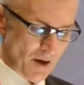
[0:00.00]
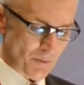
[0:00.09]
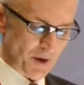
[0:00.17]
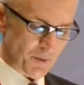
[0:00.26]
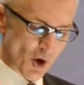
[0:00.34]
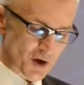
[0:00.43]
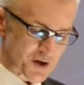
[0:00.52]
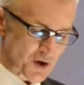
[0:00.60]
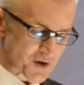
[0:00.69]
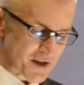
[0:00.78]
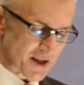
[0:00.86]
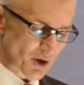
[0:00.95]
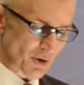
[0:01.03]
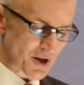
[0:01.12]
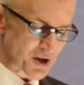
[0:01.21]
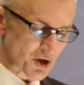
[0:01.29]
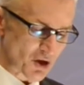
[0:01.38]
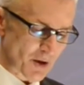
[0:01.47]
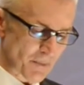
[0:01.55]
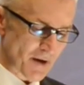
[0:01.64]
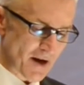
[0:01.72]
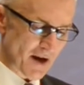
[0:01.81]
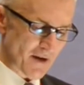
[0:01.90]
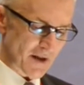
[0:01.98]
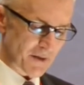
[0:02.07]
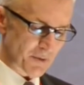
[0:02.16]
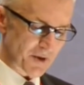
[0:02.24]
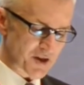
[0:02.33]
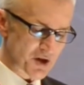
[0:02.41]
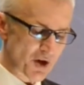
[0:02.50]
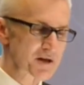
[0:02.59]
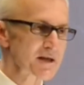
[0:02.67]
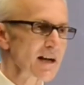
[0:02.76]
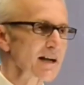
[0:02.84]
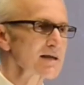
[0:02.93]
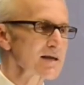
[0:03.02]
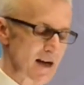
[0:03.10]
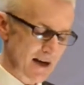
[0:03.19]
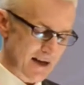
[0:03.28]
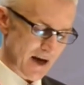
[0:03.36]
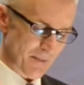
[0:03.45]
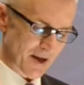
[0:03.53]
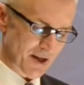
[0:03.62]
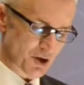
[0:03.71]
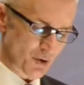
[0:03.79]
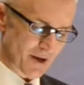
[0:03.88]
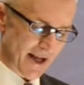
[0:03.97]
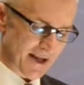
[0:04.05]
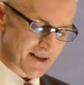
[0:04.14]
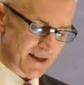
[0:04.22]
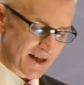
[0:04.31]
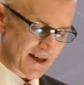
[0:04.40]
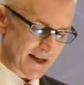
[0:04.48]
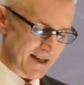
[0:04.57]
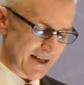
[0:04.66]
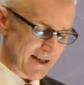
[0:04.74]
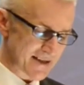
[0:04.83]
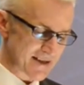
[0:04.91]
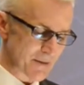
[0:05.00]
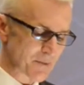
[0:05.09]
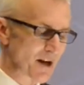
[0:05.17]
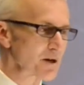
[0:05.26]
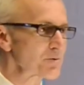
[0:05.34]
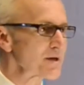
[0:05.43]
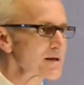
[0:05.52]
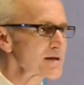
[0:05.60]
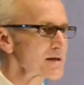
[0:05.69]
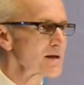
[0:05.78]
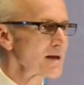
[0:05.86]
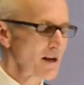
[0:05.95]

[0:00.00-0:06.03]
But we also see across Europe that the resource cuts are coming to an end in at least some countries.